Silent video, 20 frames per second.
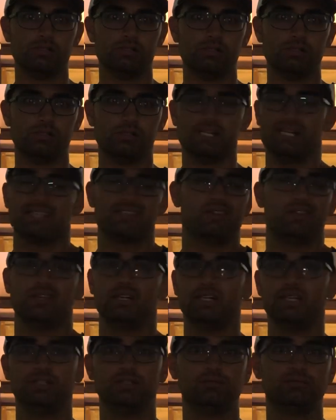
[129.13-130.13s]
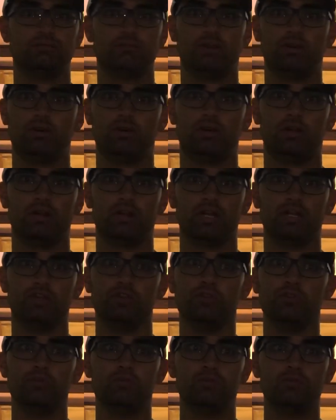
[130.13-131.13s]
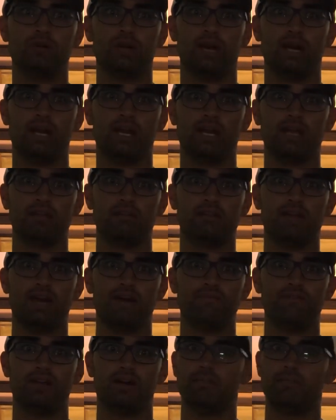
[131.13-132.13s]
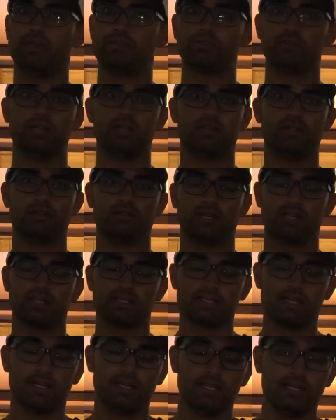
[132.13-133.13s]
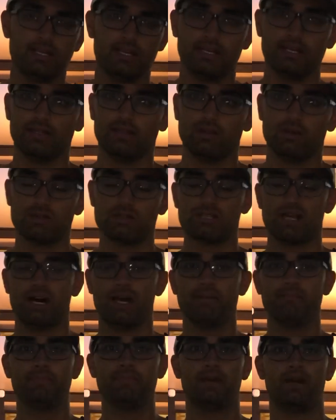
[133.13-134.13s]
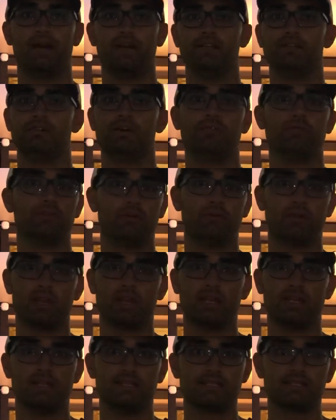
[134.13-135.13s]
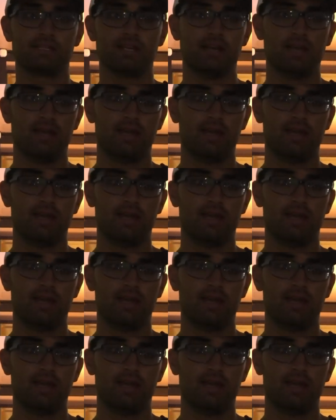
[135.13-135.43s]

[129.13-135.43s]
And that's all I knew. I have not measured it, like I said, in a long time. I don't know what it is.